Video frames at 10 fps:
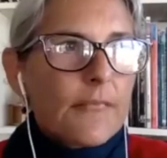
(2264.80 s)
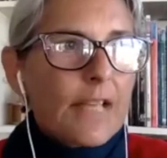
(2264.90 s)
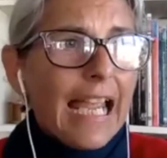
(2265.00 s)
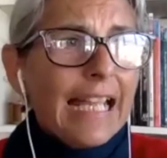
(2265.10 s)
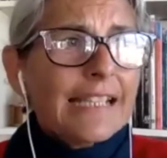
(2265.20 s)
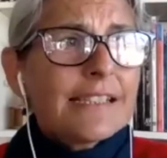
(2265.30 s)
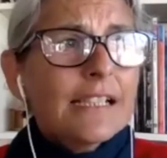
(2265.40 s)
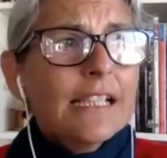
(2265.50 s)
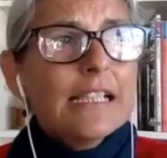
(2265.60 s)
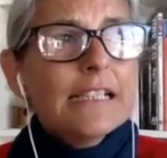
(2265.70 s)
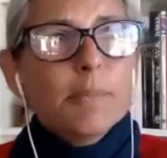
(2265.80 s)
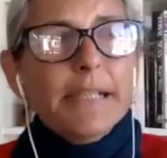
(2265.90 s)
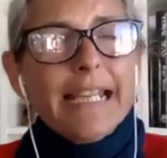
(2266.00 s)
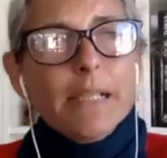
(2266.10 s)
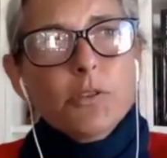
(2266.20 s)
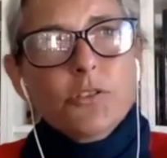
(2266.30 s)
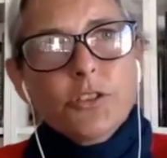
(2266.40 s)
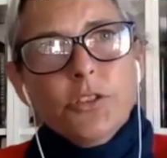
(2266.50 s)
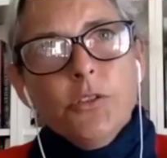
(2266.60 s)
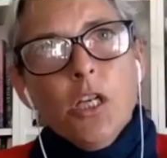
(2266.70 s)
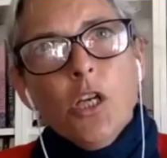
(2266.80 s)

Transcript: And to be able to